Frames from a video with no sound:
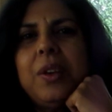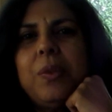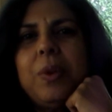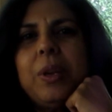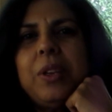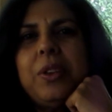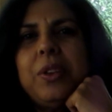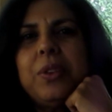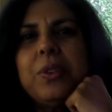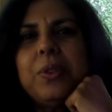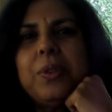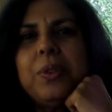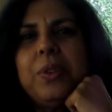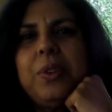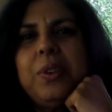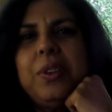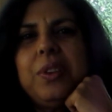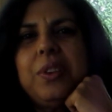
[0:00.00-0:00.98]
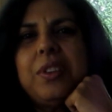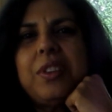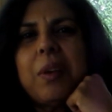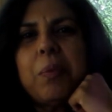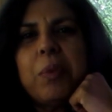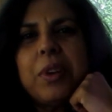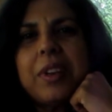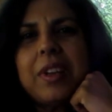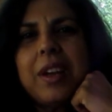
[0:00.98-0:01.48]
when
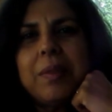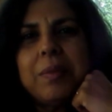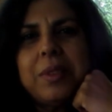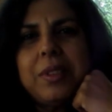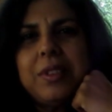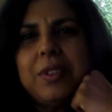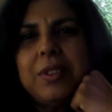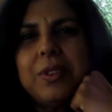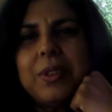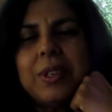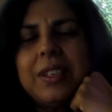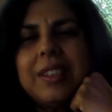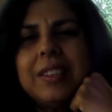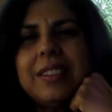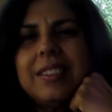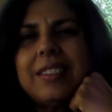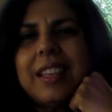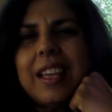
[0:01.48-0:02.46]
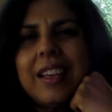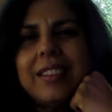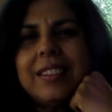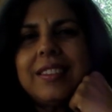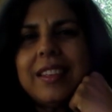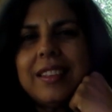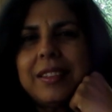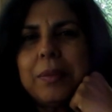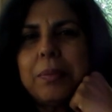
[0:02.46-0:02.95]
someone comes to you and it says
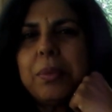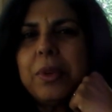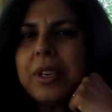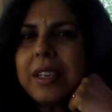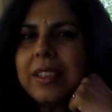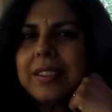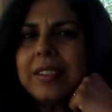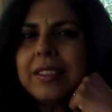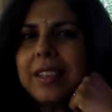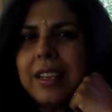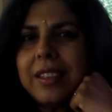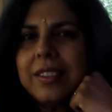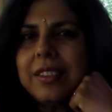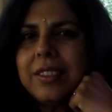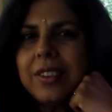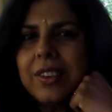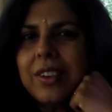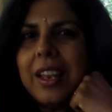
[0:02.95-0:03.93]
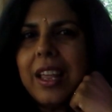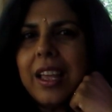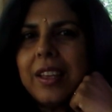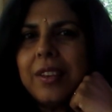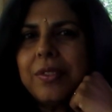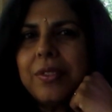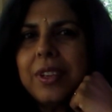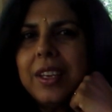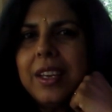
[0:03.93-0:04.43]
that the book has touched your
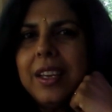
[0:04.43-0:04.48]
life,